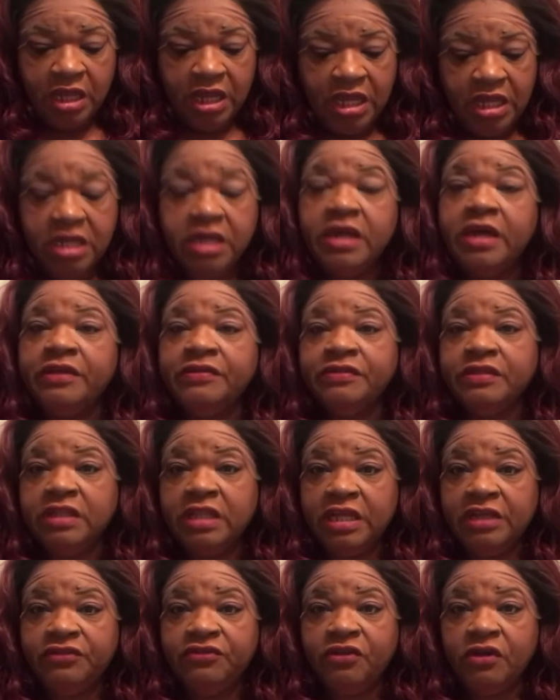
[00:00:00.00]
and cut the
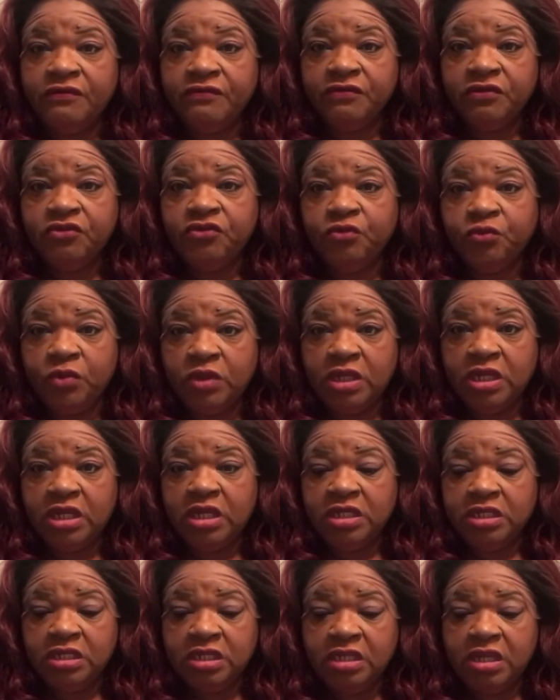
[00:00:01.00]
lace off this
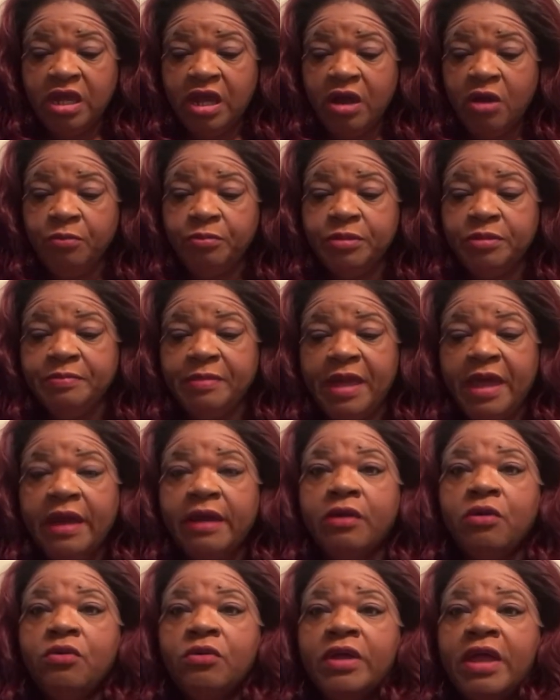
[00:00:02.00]
wig, and then I'll be
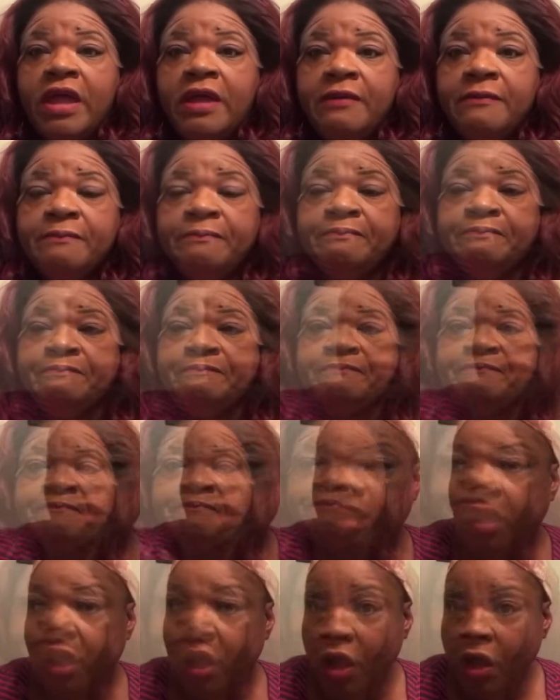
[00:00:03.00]
back, okay?
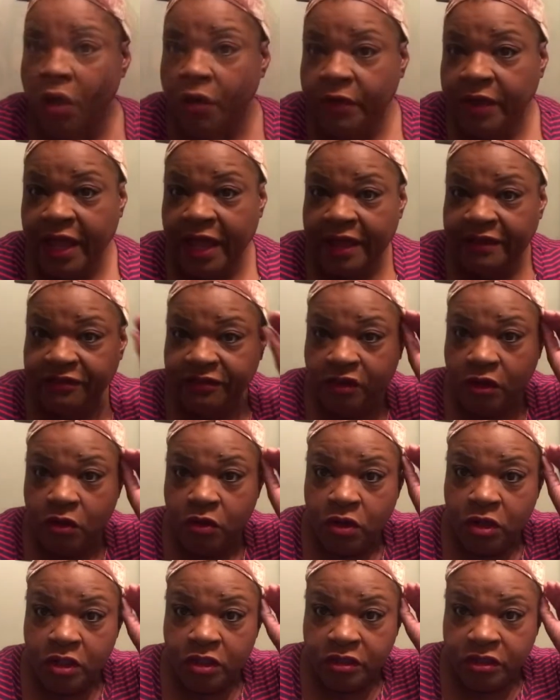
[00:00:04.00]
Okay,
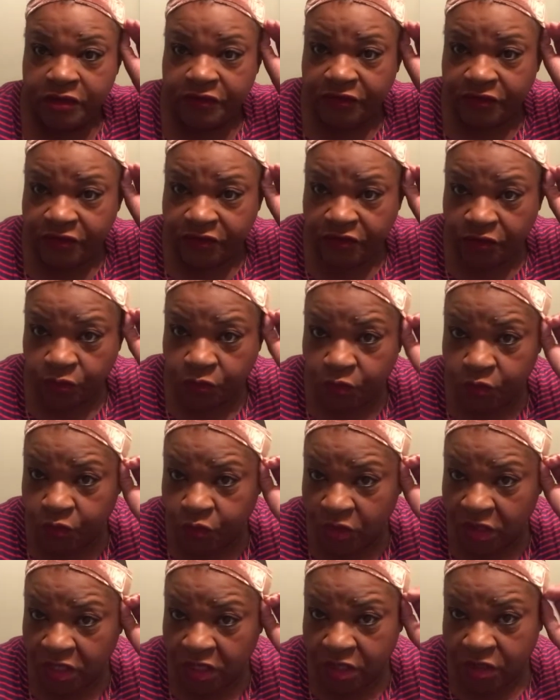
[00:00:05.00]
so this is the
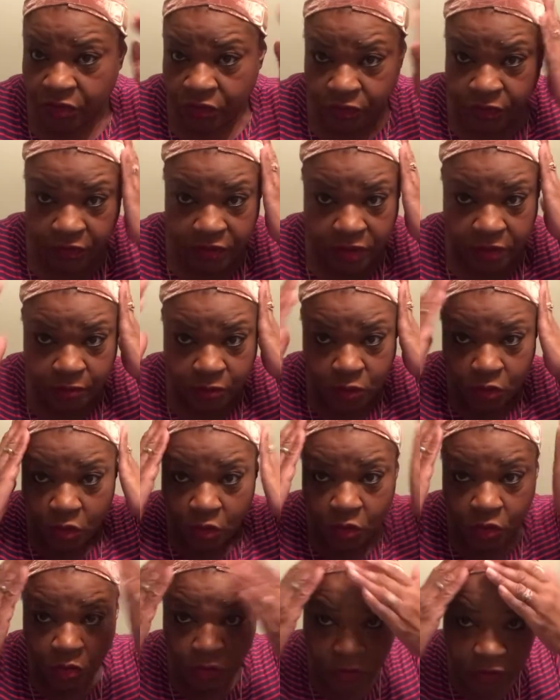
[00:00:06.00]
wig grip
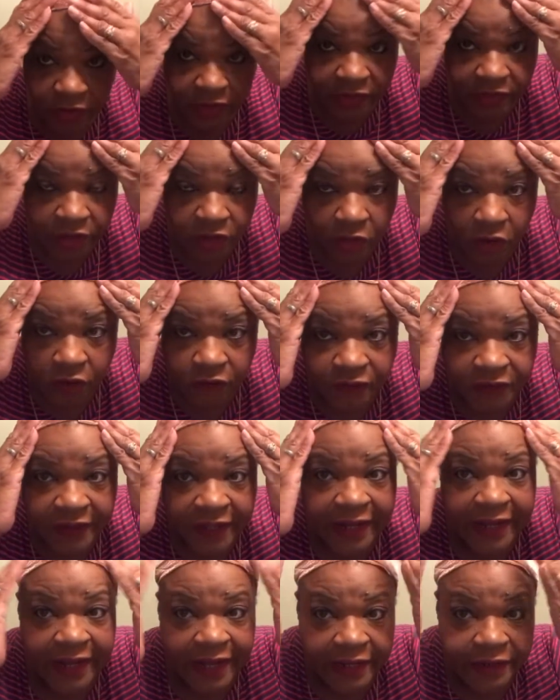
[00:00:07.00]
on, and hopefully
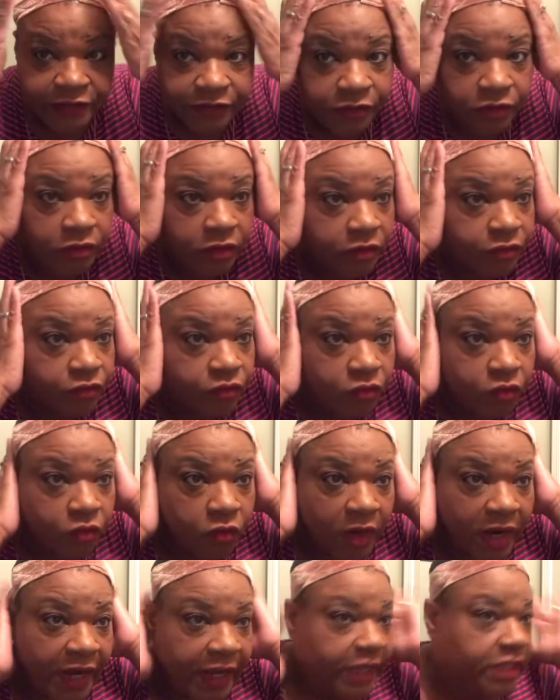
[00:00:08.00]
I got it on
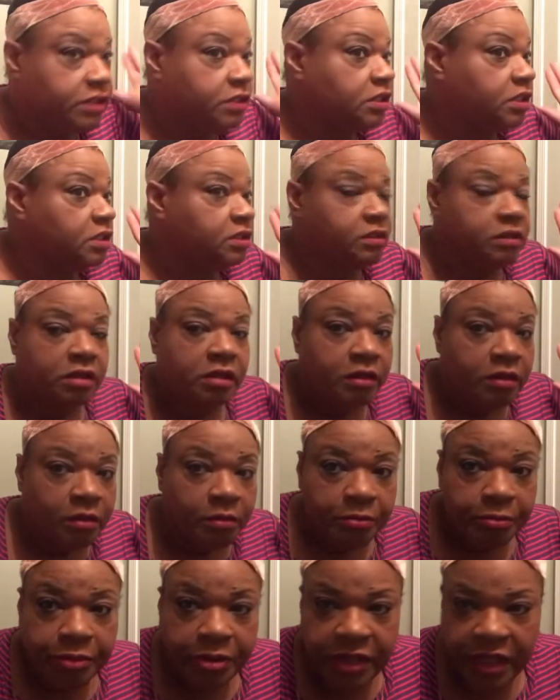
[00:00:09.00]
right and
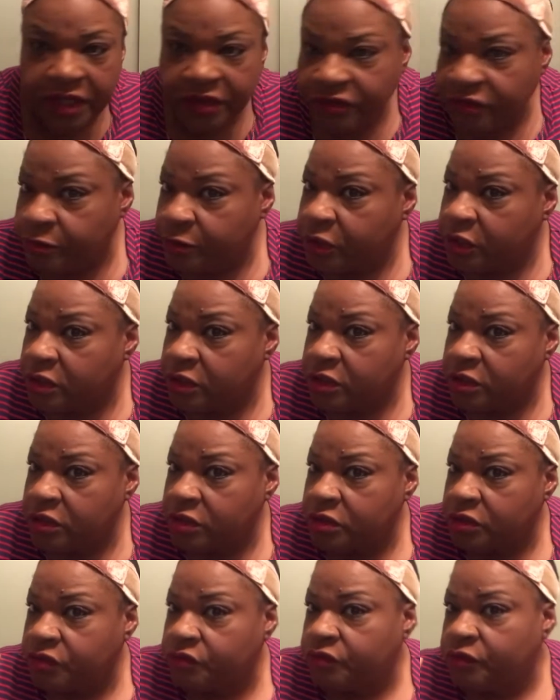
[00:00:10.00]
placement
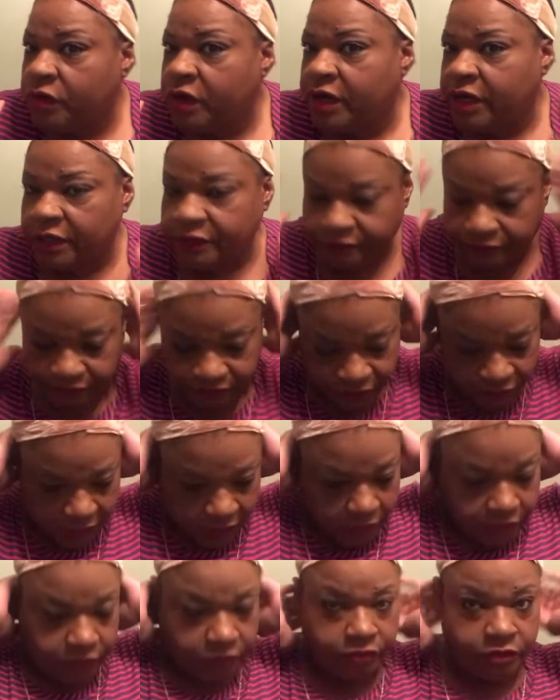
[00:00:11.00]
is right.
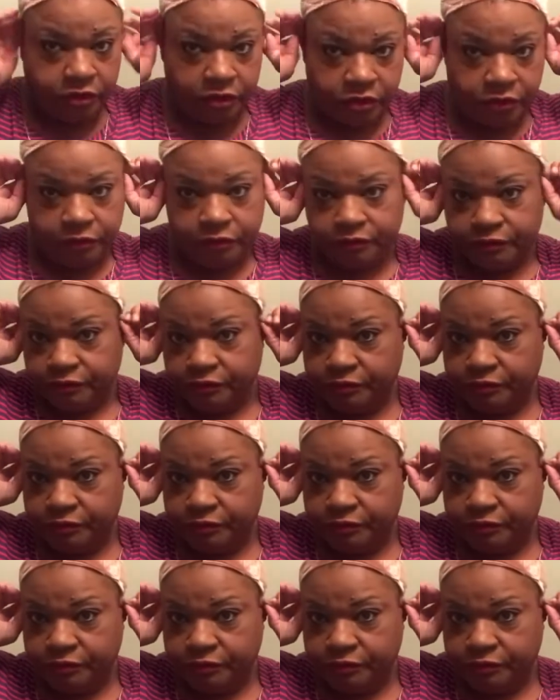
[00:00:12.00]
I don't know.